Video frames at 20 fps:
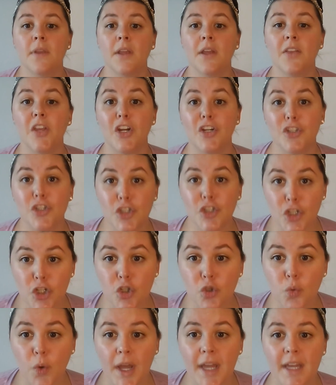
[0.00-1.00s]
There's
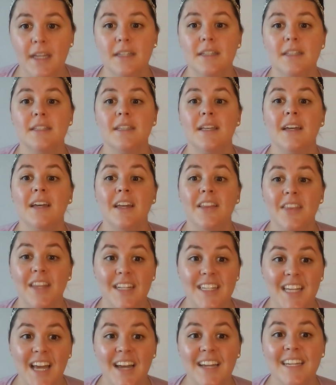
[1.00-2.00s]
two ways the
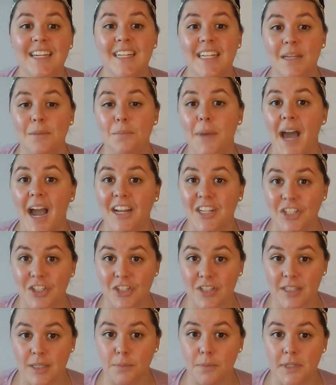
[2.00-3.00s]
tongue can impact your
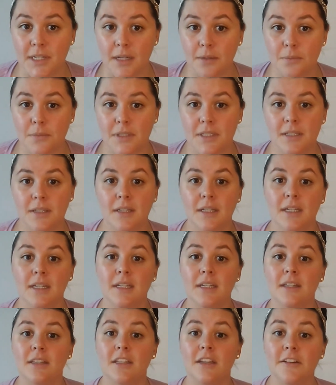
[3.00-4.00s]
symptoms.
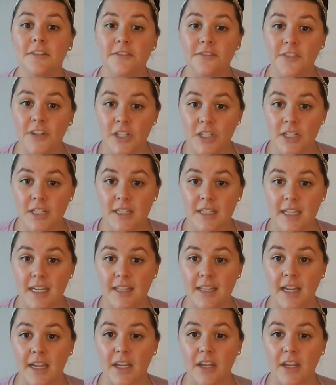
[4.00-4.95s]
The first thing that